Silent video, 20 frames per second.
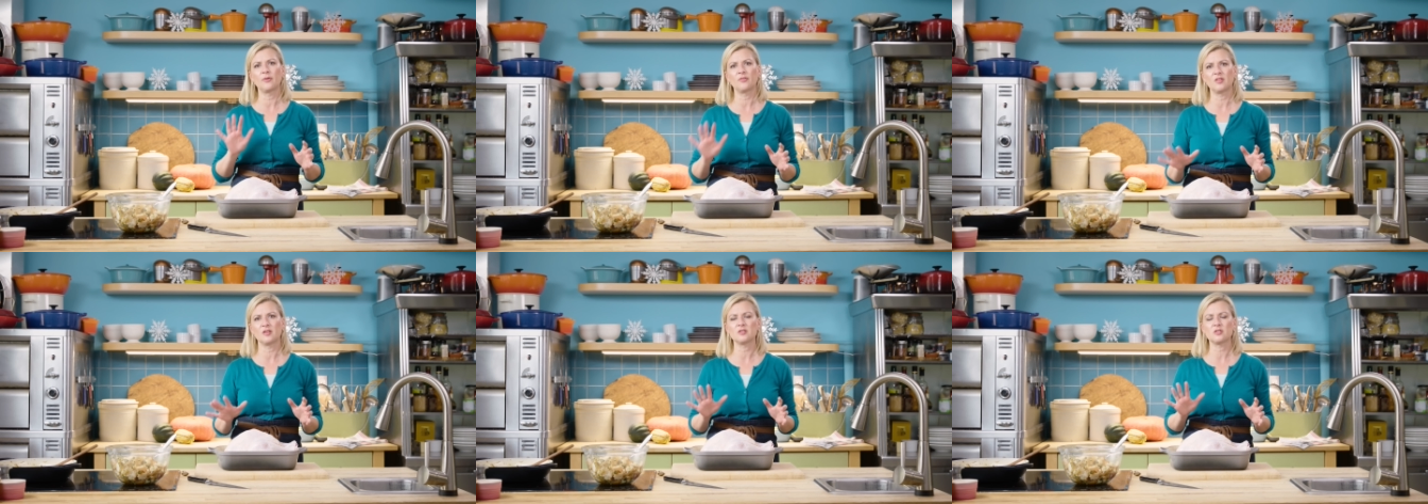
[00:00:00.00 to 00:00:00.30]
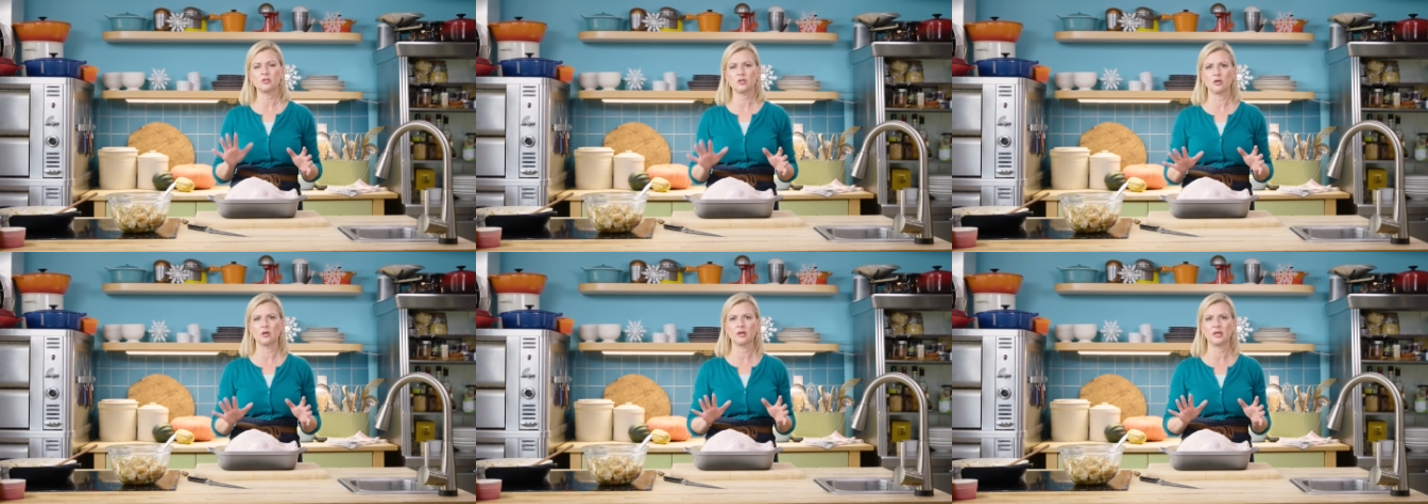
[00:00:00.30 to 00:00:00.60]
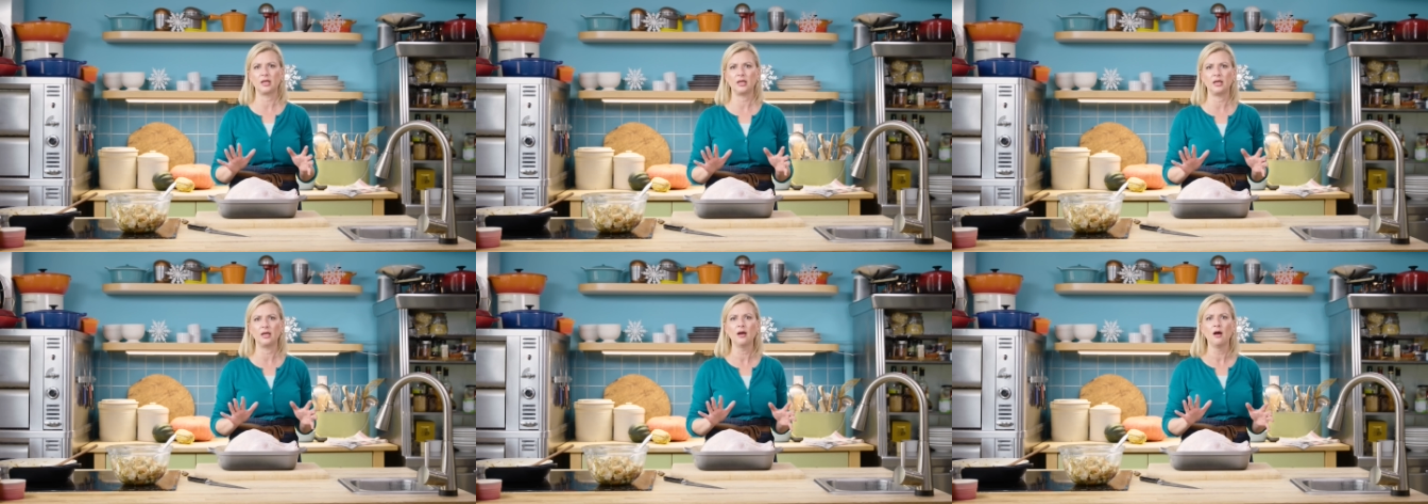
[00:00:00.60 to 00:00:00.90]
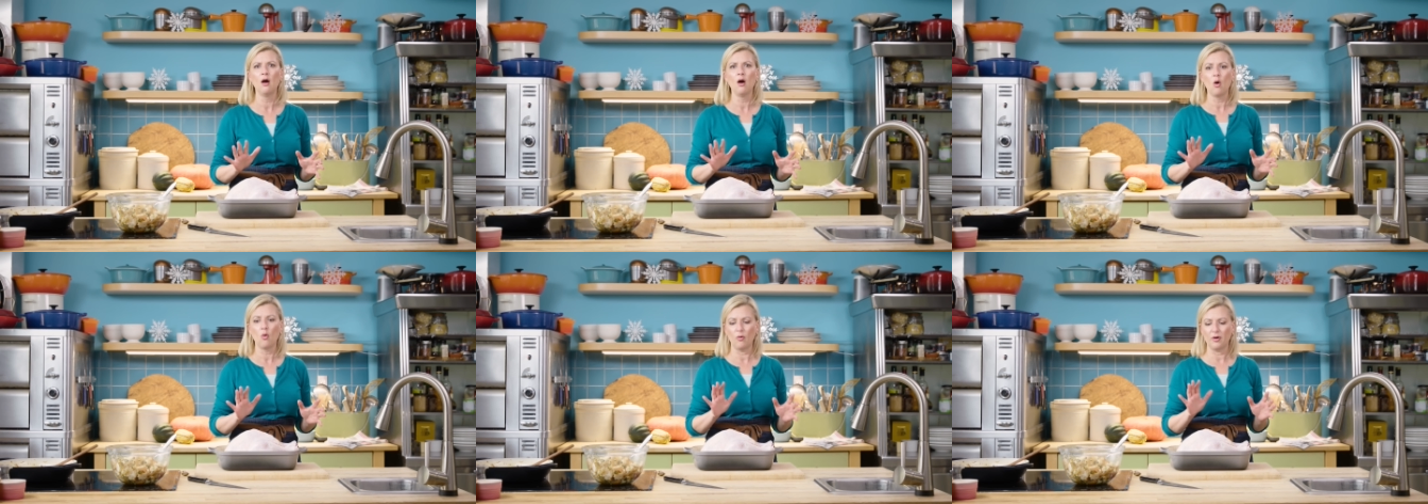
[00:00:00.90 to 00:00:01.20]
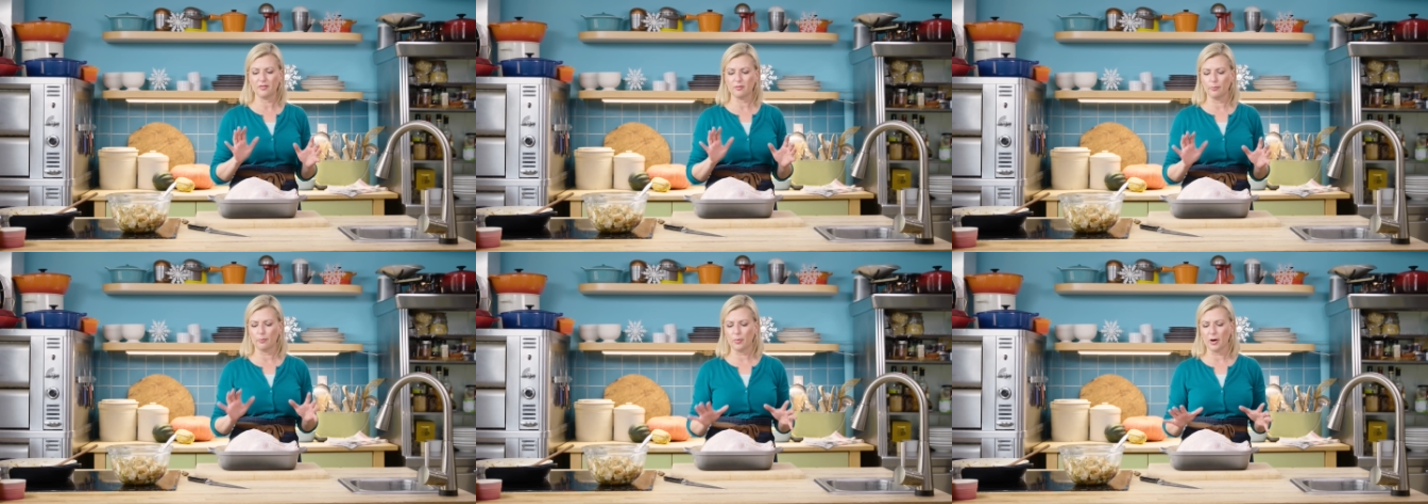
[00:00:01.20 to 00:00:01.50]
of this turkey
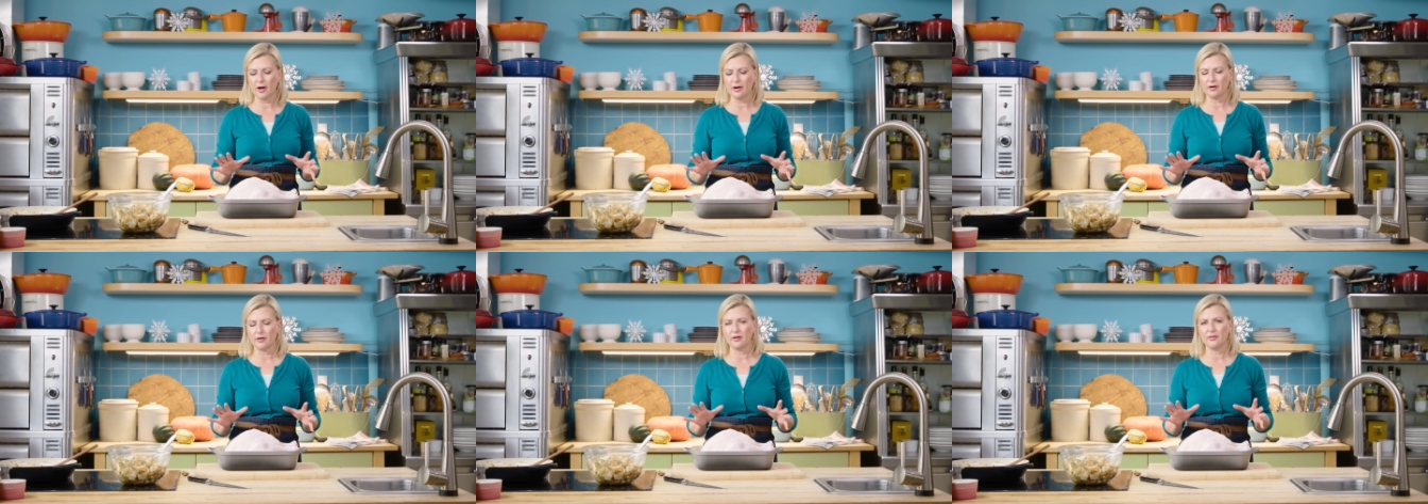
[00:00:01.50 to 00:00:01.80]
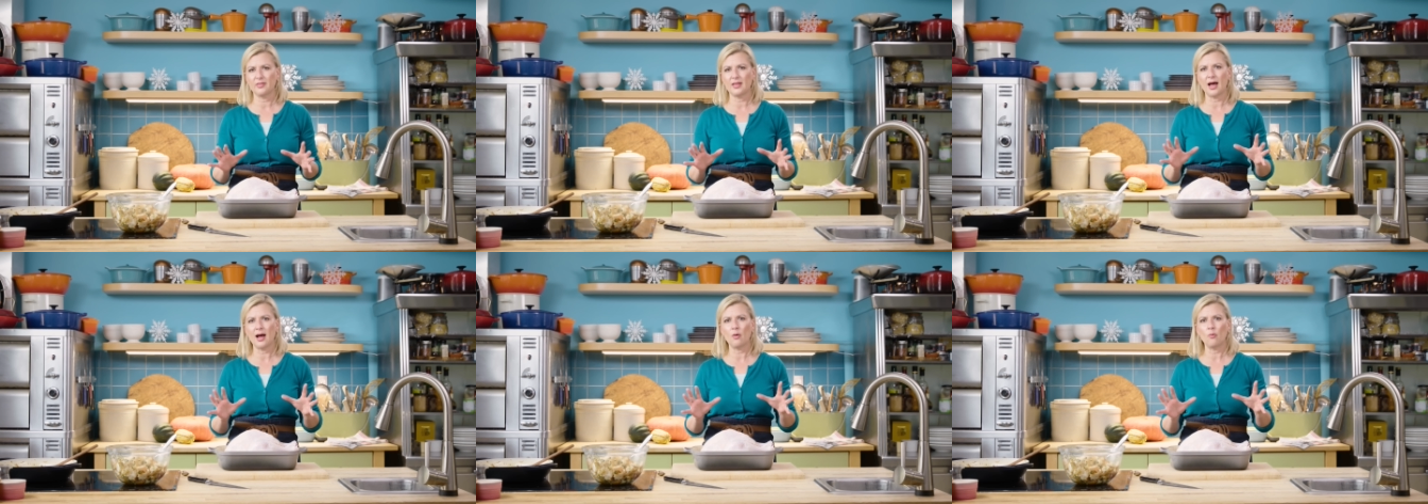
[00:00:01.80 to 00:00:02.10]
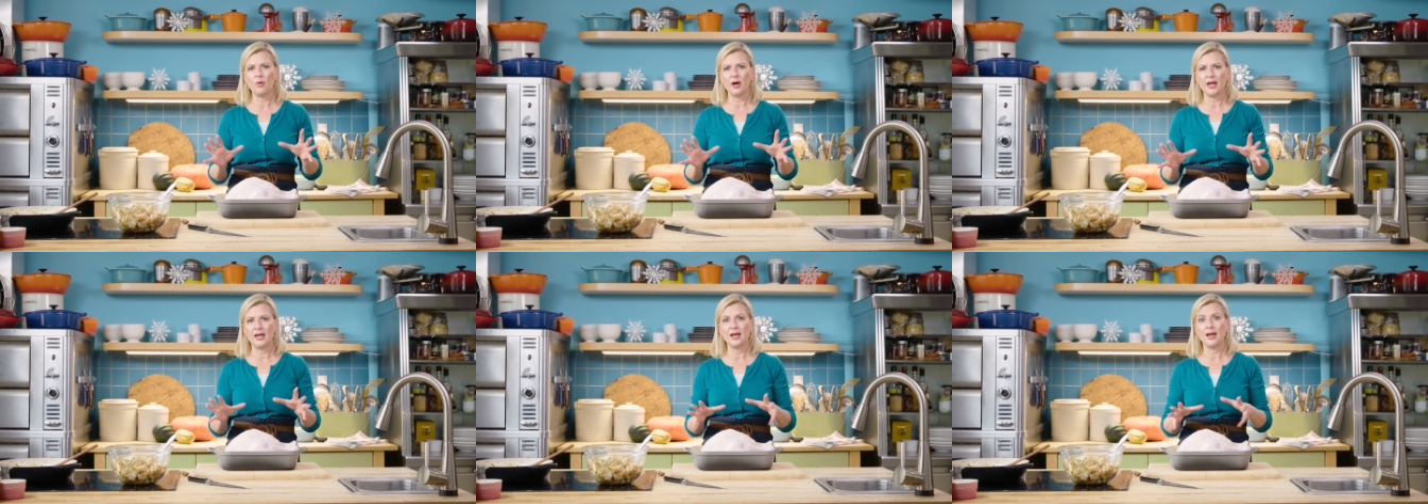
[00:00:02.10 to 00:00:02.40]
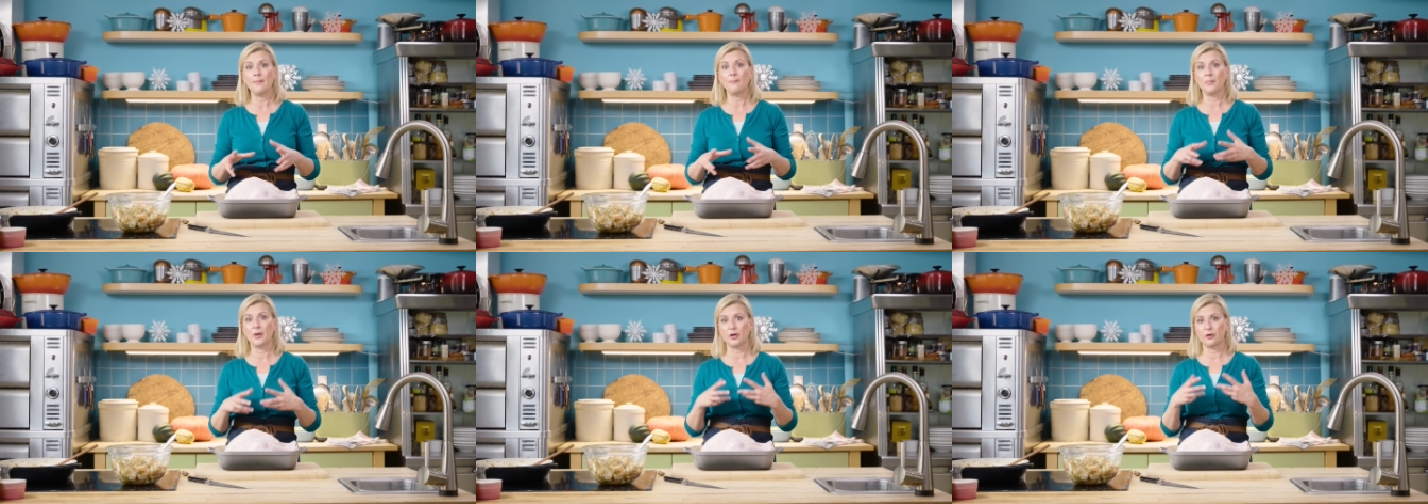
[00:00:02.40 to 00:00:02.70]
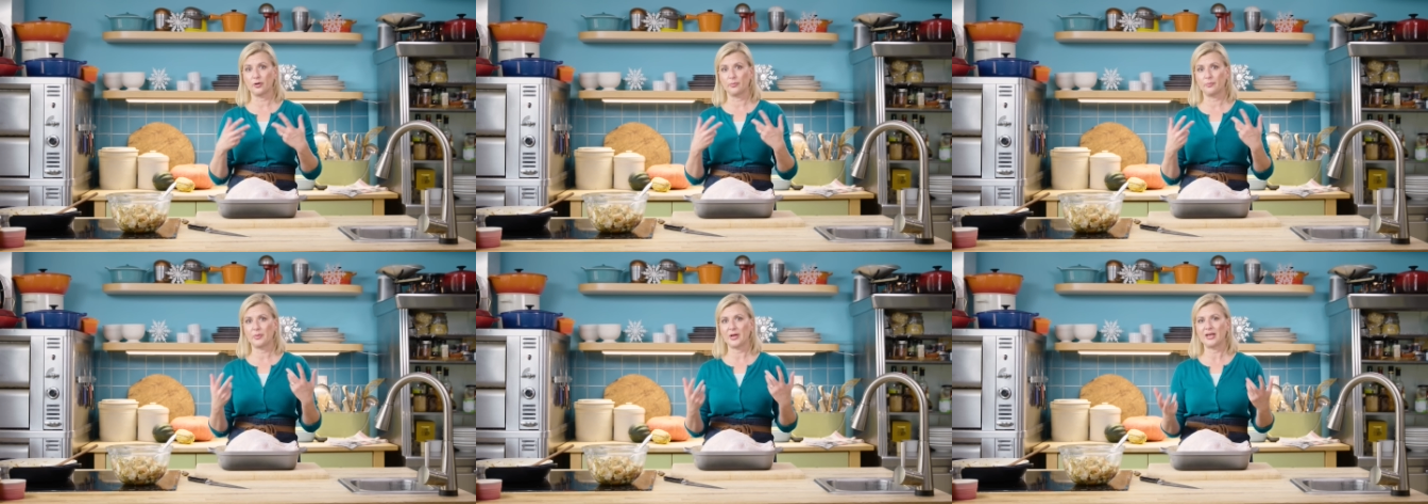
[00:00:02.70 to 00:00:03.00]
with butter. That way it
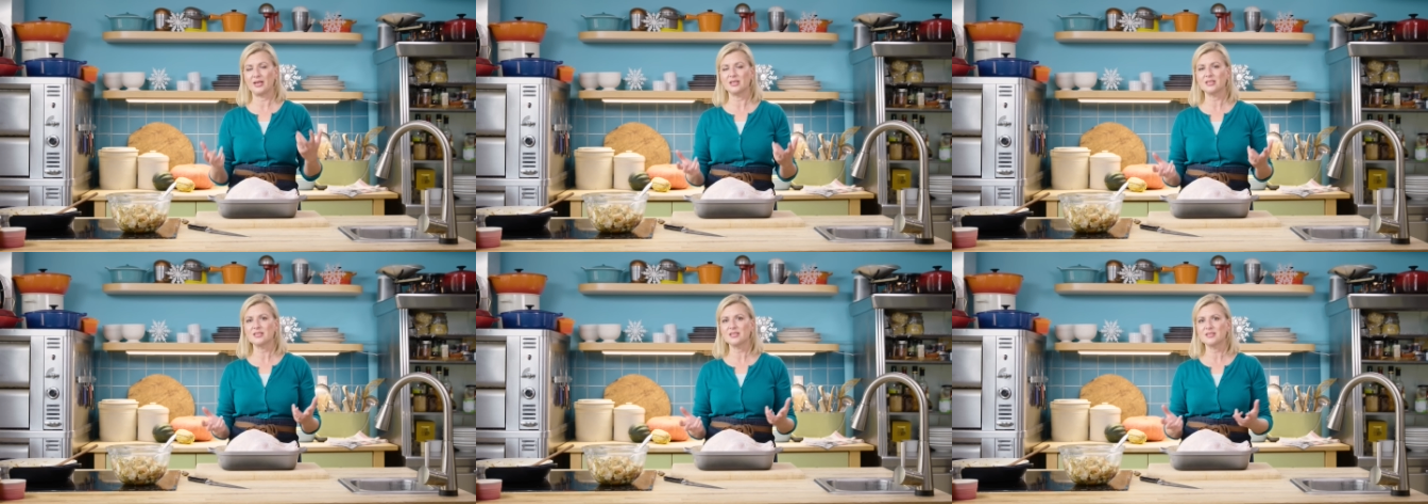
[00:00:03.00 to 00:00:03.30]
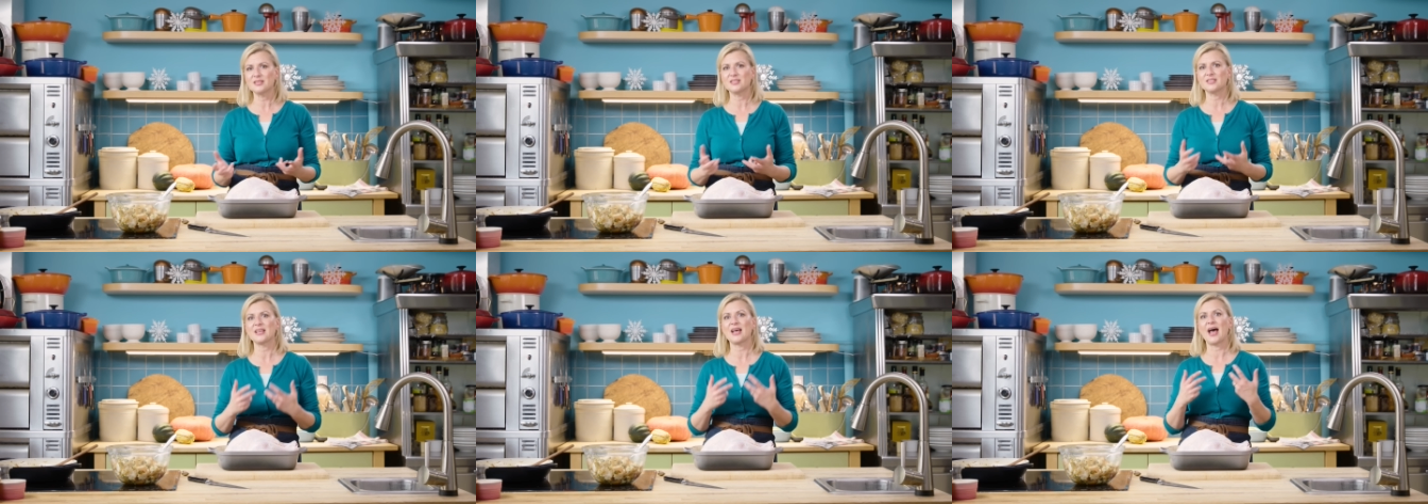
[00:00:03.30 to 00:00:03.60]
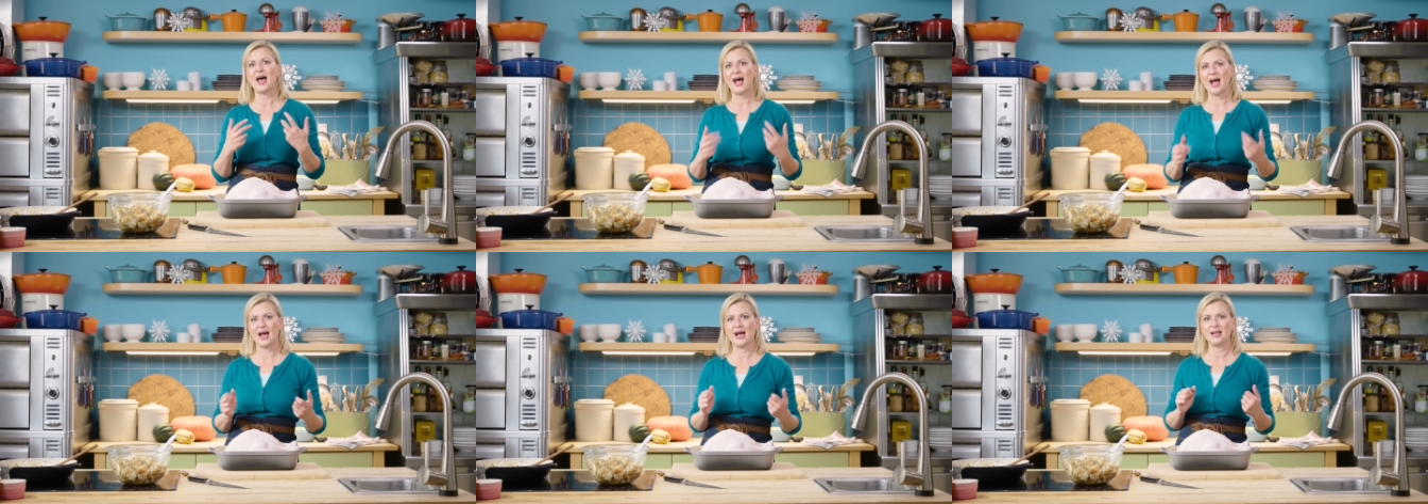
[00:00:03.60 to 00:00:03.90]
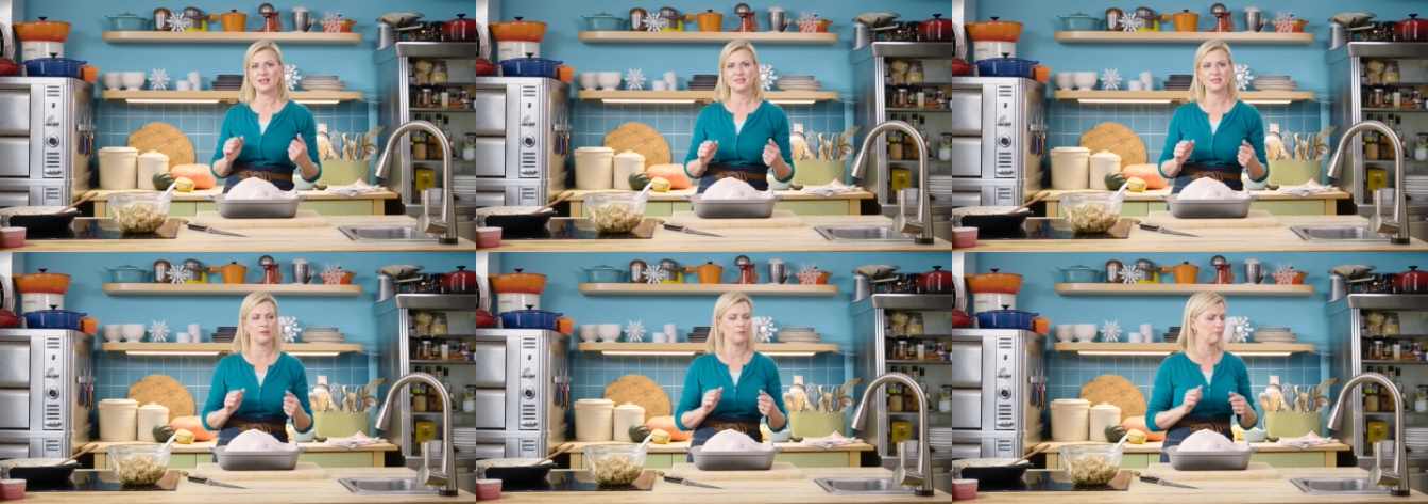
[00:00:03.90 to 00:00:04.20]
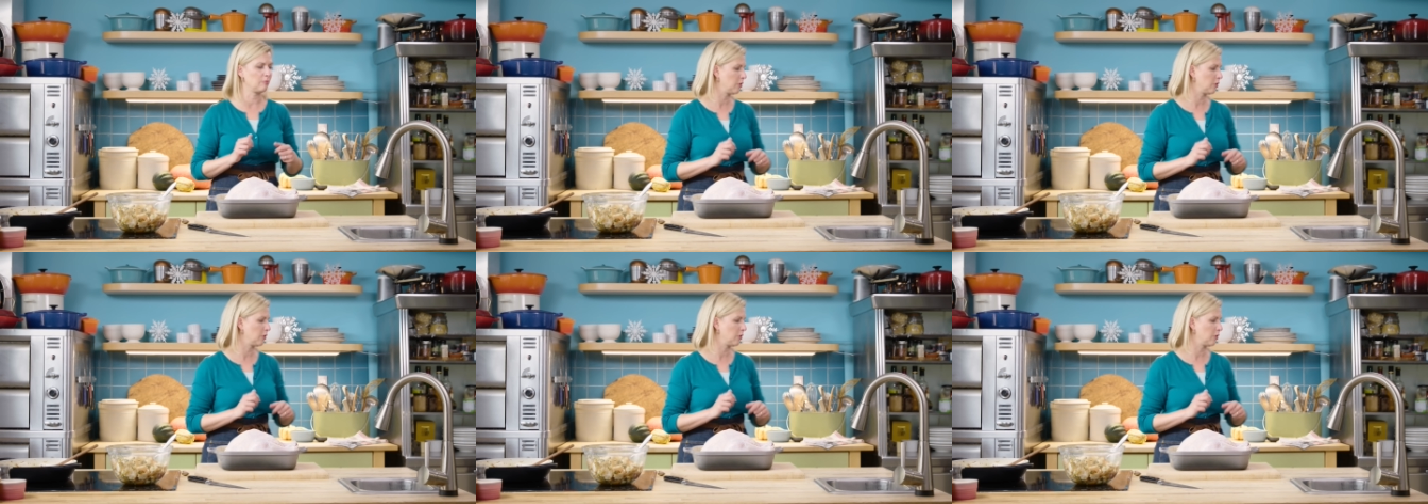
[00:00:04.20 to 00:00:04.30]
butter bastes as it